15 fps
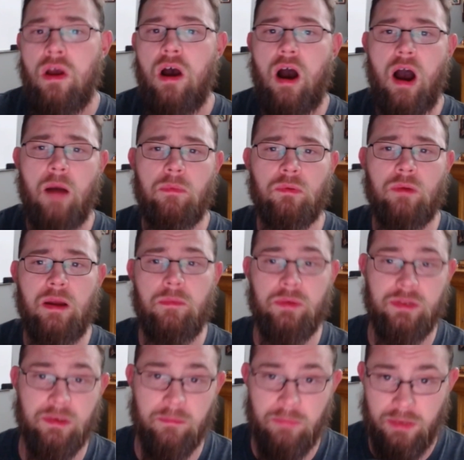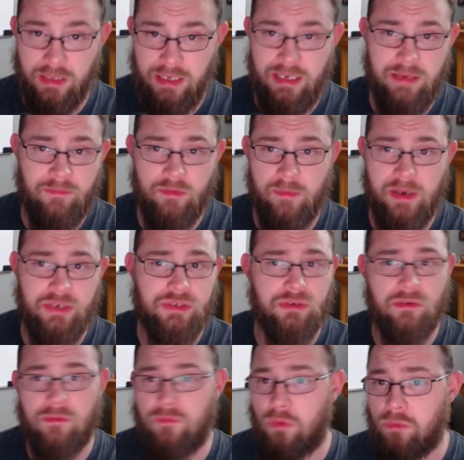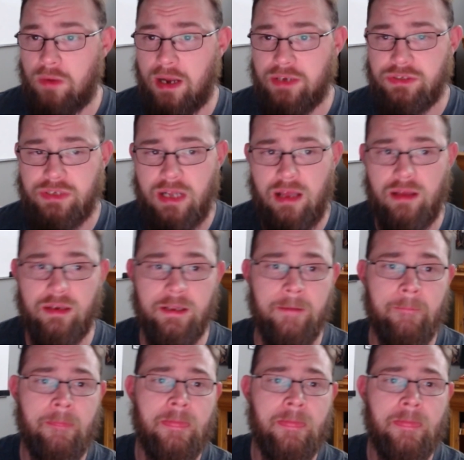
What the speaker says: operate with complete information or full rationality.